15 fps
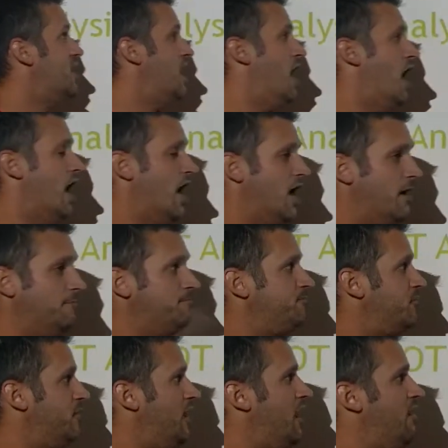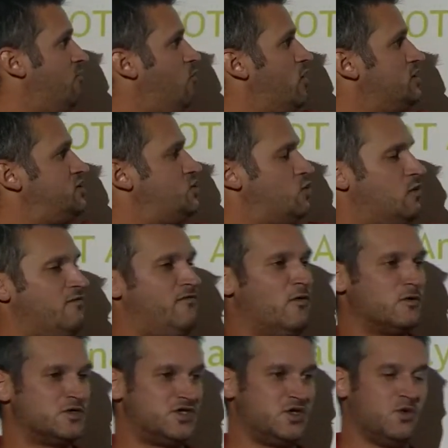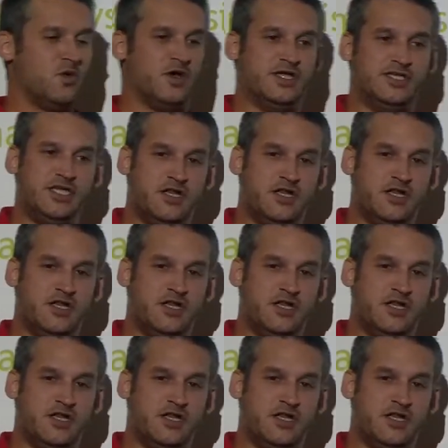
One tool for stories,